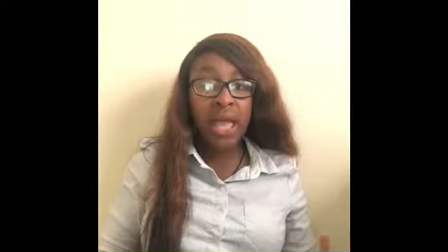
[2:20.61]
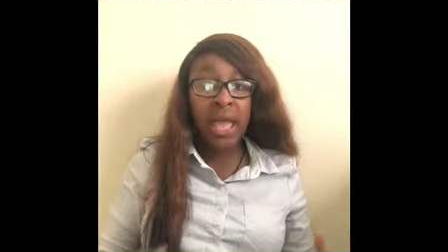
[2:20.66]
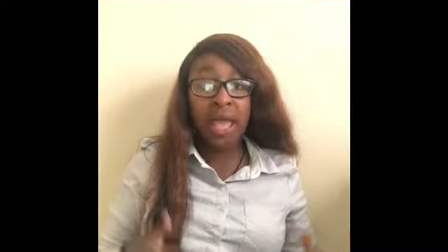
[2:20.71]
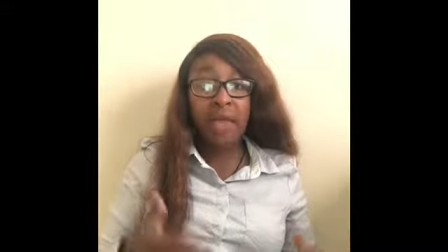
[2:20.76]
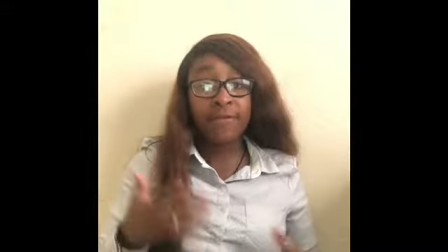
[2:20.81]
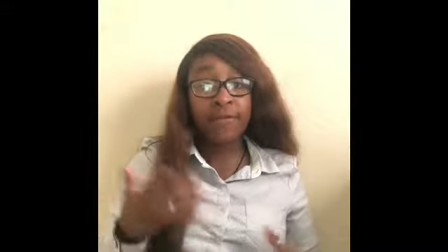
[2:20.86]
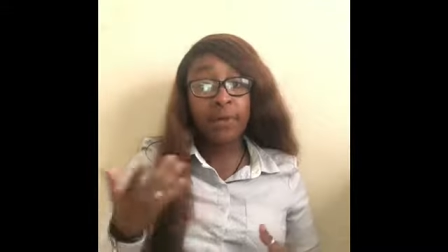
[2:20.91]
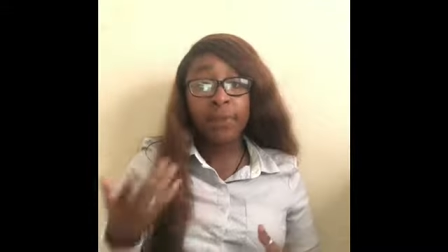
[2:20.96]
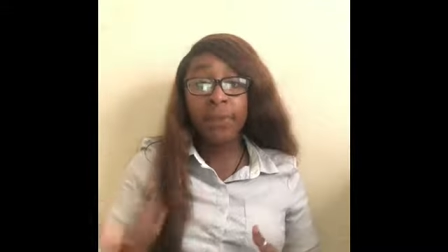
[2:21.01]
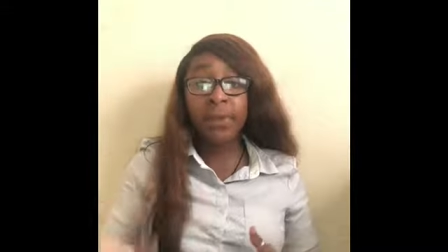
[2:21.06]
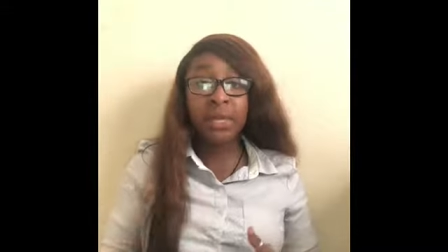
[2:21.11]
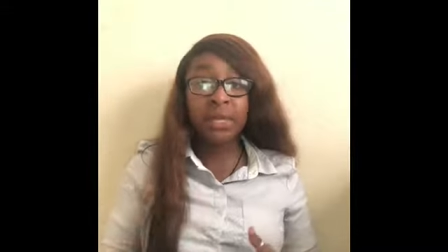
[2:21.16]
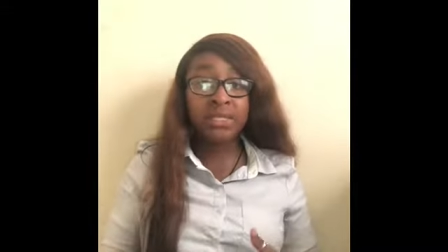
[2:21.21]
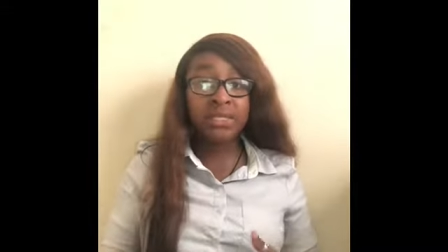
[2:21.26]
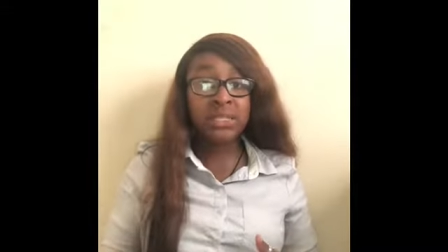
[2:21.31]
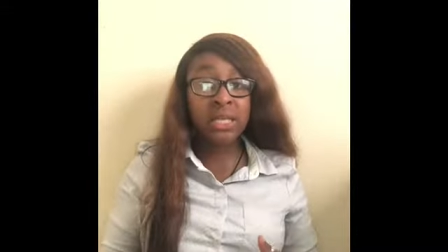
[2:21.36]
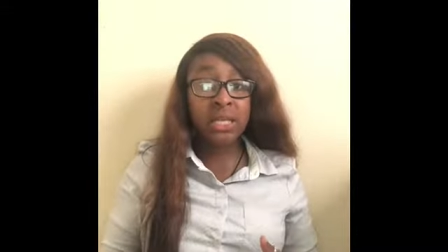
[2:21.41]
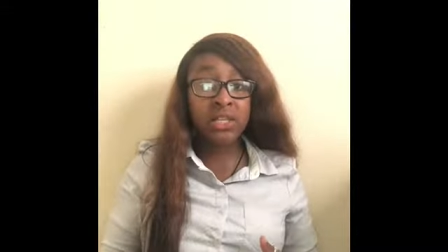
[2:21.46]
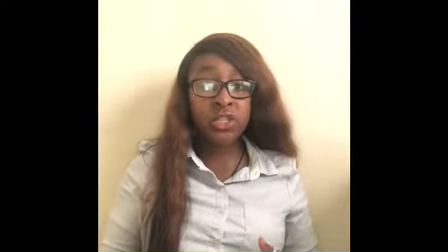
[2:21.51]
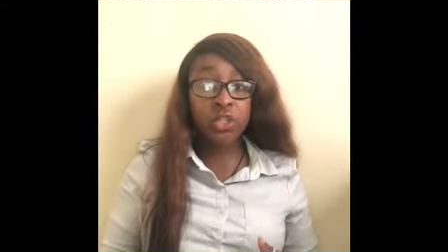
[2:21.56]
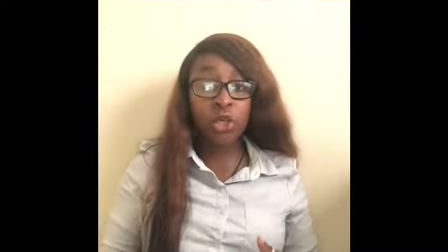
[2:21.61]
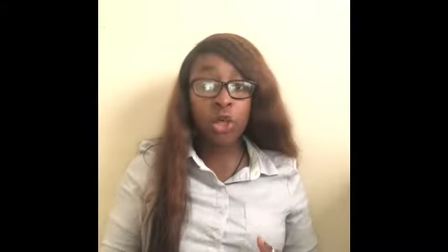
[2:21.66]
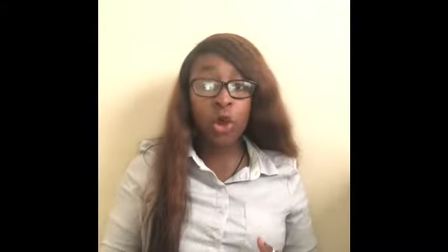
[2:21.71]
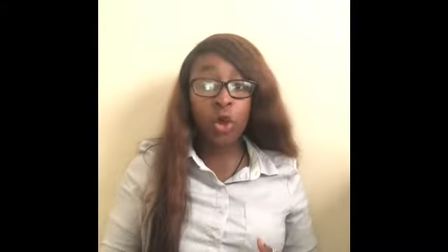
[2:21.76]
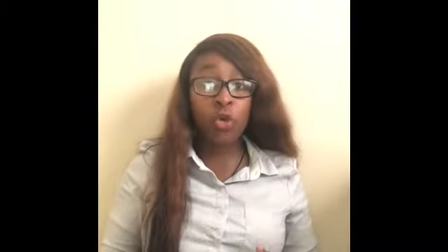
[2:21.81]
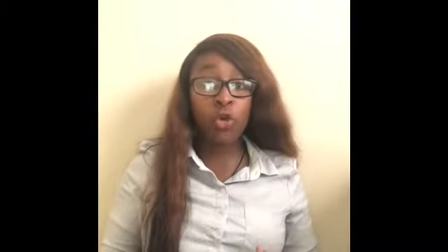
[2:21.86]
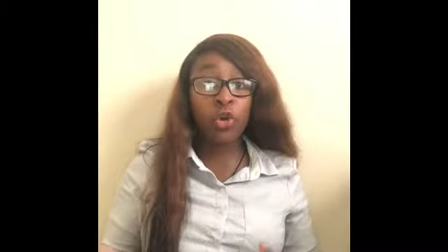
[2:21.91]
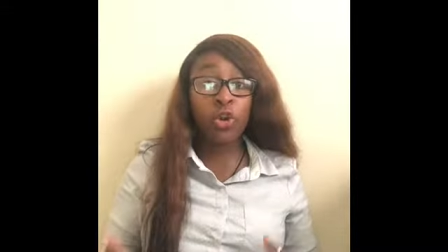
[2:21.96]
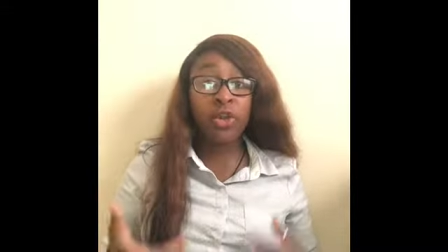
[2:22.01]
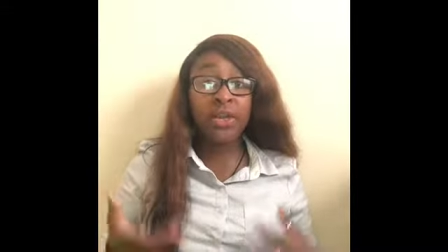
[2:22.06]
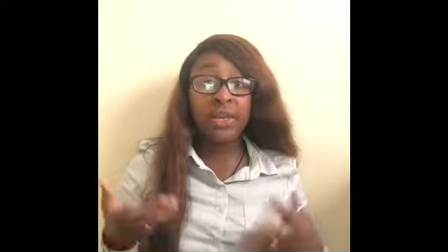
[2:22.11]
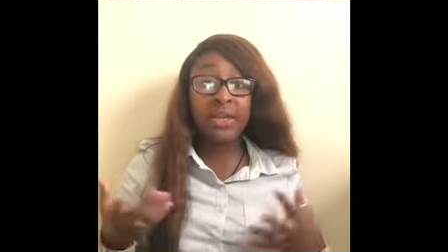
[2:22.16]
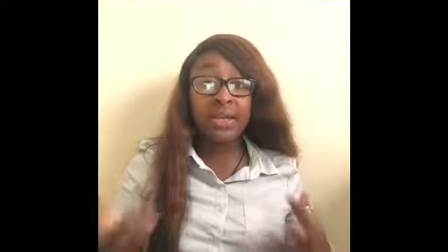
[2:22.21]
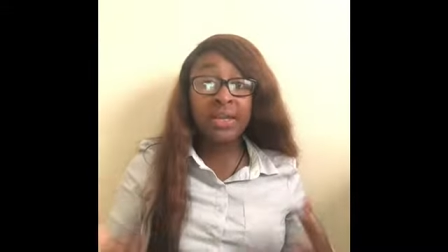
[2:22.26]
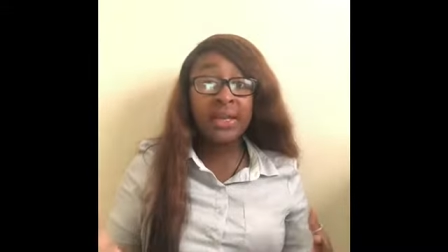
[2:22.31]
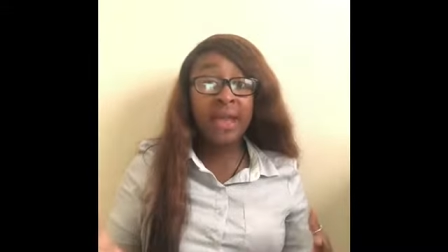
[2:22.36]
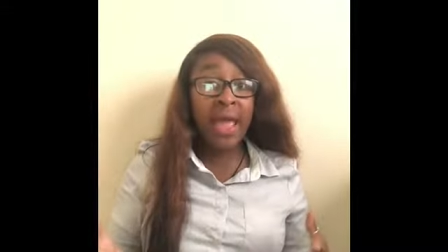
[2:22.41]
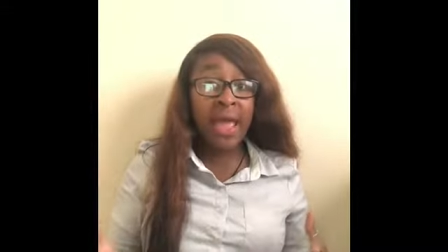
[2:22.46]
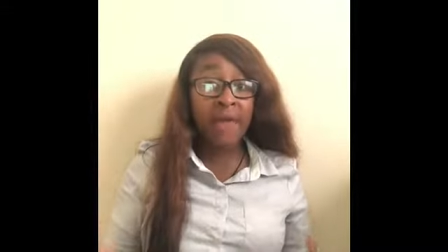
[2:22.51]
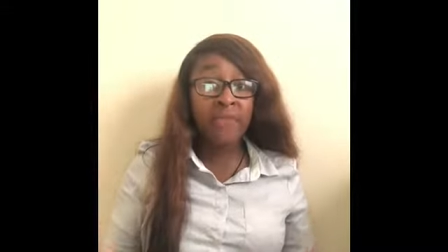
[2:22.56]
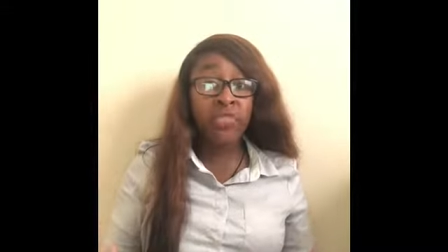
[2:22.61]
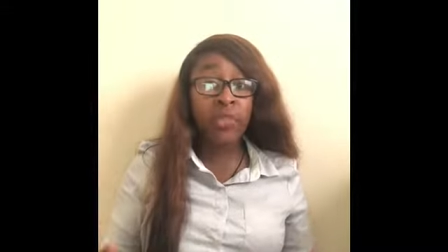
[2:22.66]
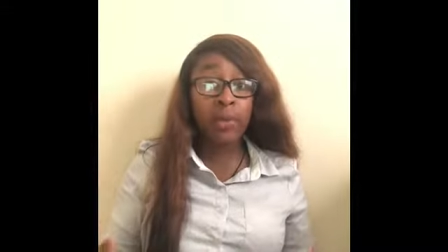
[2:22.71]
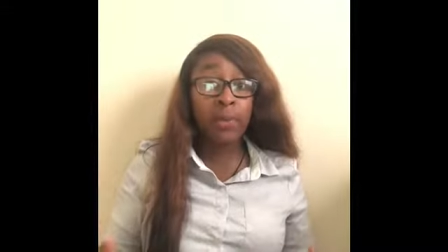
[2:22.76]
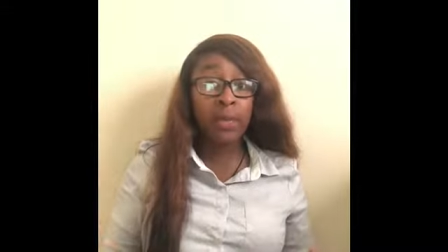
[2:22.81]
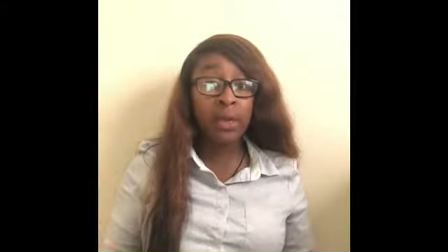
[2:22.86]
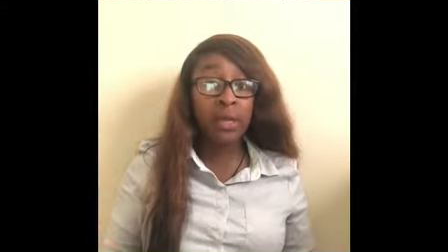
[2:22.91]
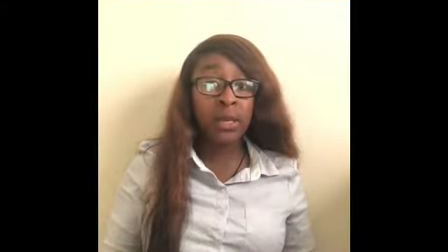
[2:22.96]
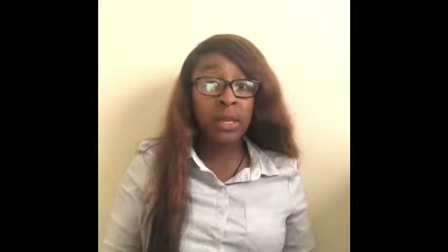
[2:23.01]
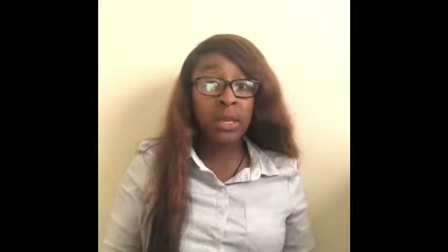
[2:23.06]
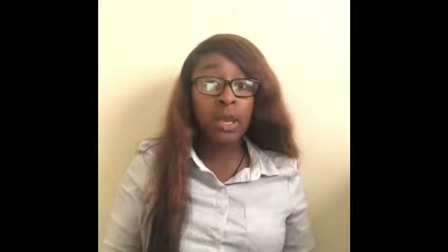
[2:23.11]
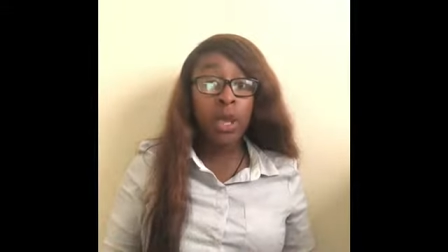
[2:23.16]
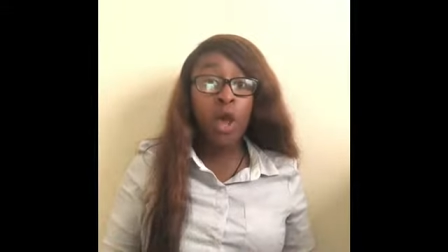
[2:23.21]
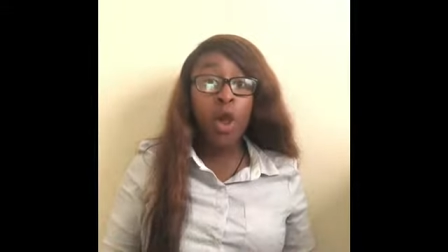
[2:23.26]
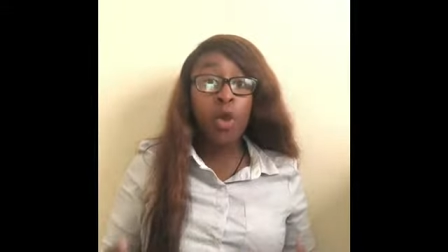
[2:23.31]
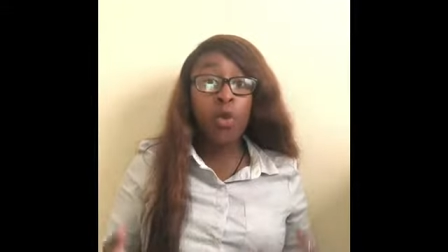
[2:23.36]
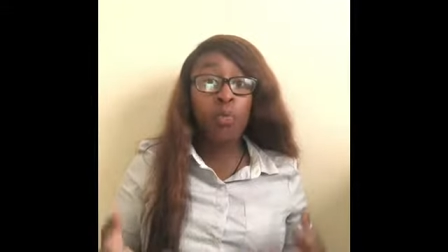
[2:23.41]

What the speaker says: If a plantation owner didn't have the money